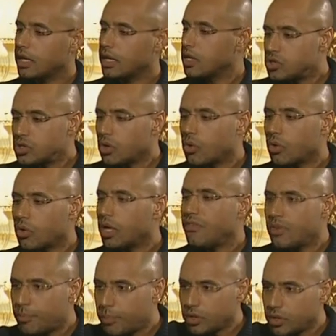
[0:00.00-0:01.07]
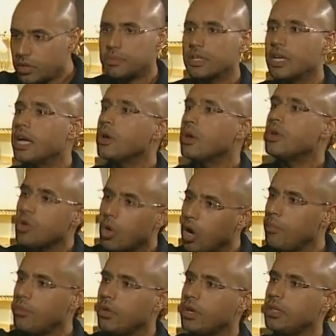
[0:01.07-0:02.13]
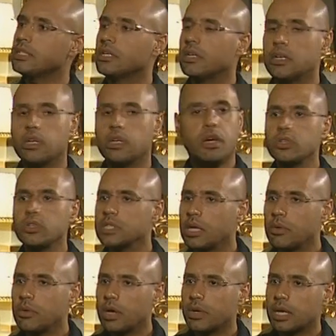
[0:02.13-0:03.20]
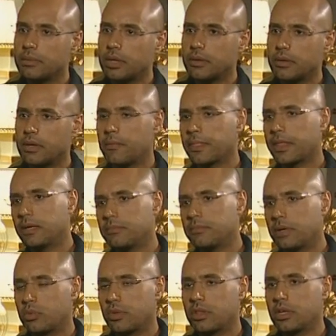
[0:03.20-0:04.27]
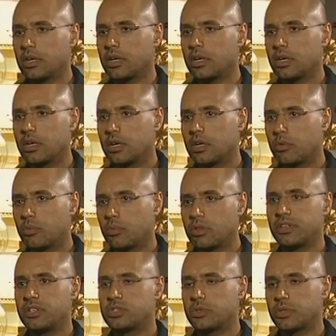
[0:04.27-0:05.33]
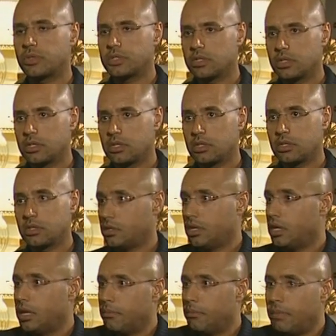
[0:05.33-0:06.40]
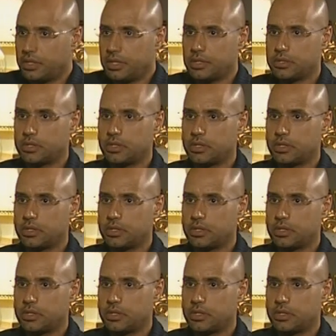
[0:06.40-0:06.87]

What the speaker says: So, if you put this way, no immunity, of I will come out with the funny stories. I imagine this.